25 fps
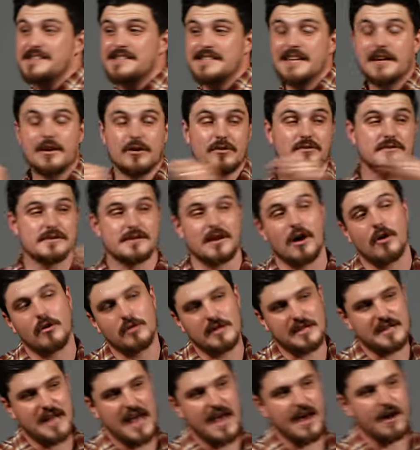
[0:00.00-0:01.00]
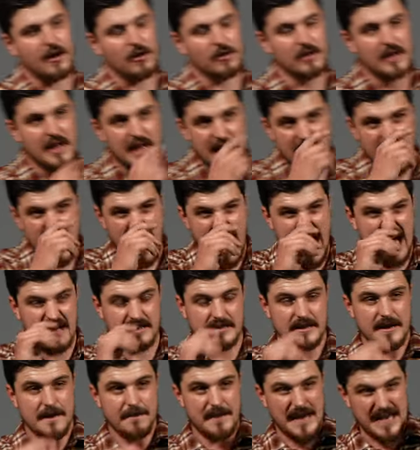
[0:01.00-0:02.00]
single soul in hell
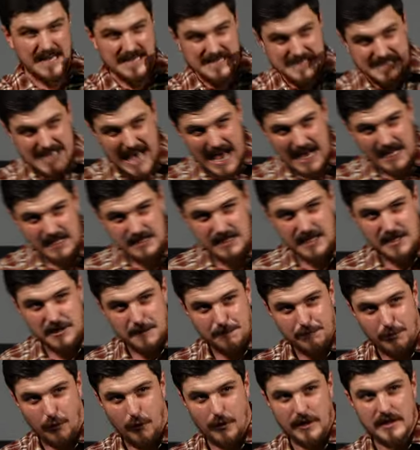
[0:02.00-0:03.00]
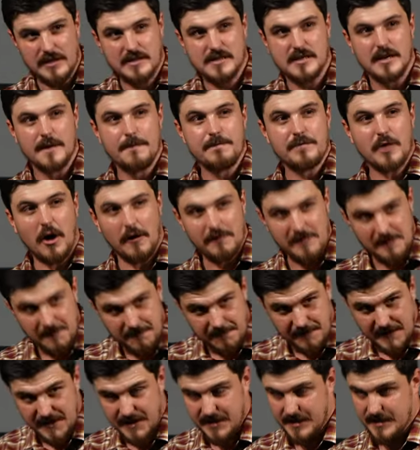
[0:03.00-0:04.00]
at exactly the point of
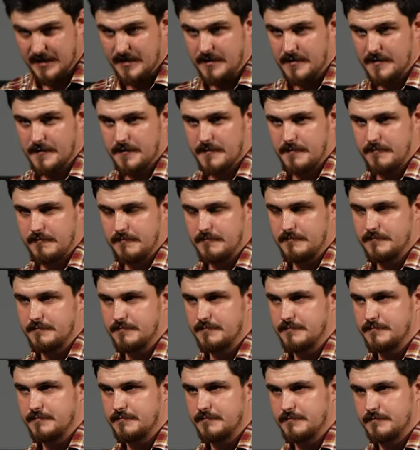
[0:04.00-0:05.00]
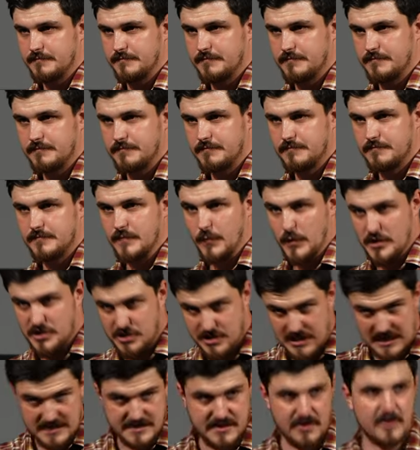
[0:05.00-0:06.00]
infinity, which
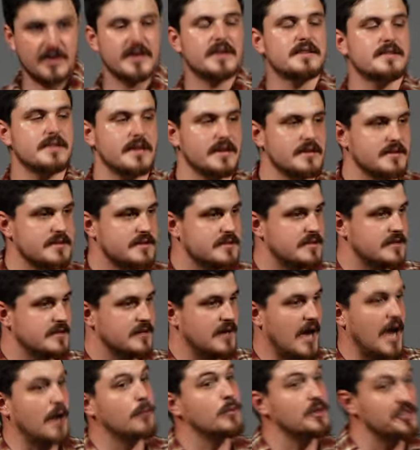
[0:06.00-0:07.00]
does not exist and